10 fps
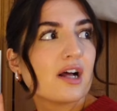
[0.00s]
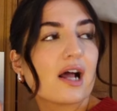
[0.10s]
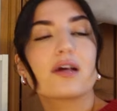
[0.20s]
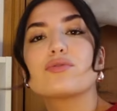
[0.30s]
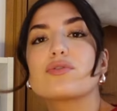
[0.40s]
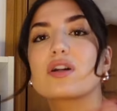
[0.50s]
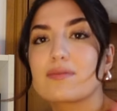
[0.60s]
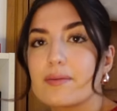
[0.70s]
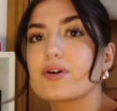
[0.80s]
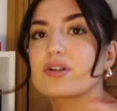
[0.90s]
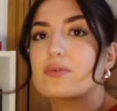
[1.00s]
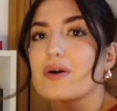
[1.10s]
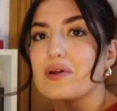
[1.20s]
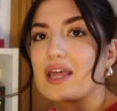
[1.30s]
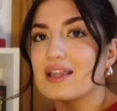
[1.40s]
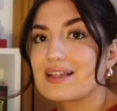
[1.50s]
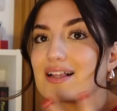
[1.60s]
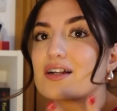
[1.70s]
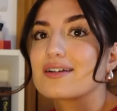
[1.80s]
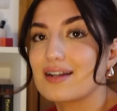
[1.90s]
I like to organise my books in a way where I think
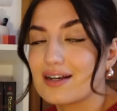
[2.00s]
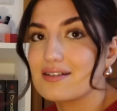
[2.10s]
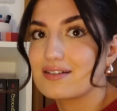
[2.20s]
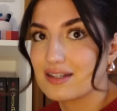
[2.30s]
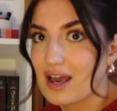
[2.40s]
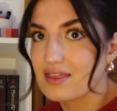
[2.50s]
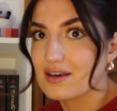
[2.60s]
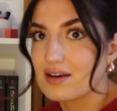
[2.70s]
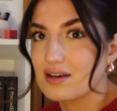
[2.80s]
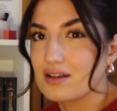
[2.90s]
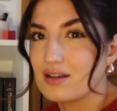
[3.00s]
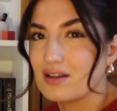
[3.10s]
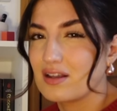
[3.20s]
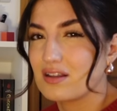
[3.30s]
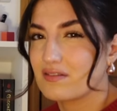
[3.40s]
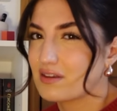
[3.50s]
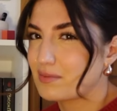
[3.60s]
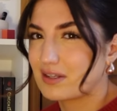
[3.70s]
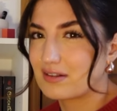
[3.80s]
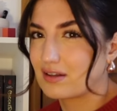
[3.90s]
they look nice together, if that
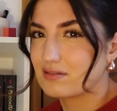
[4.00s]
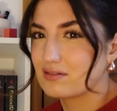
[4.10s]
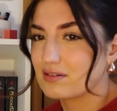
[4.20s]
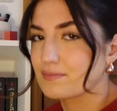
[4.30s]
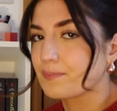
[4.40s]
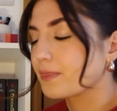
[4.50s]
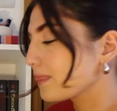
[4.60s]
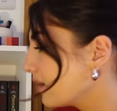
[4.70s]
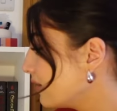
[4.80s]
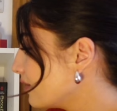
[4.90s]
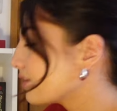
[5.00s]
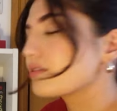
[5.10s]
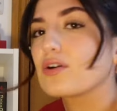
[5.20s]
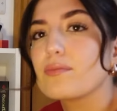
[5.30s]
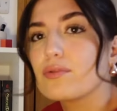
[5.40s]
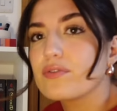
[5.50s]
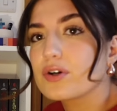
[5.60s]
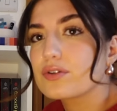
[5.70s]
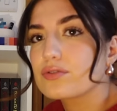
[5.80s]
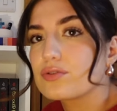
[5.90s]
makes sense. So moving
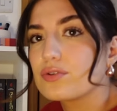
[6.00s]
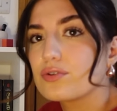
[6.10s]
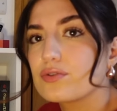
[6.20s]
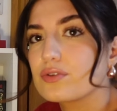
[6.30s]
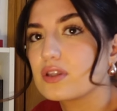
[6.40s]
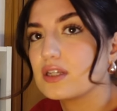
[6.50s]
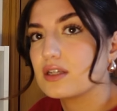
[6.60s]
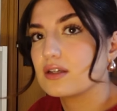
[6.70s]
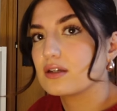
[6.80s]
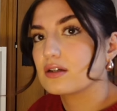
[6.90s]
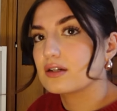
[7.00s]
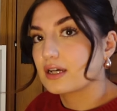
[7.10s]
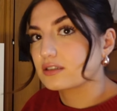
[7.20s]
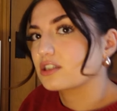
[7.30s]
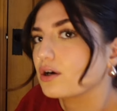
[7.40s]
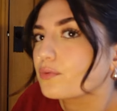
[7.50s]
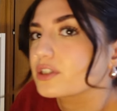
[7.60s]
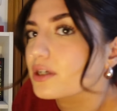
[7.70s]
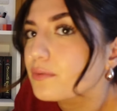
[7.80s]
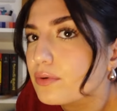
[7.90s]
on to the next shelf,
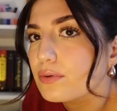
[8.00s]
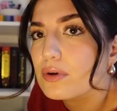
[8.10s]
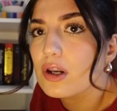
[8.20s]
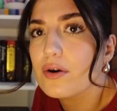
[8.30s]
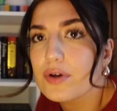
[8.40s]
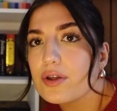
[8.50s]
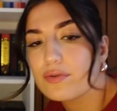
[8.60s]
which I will lower you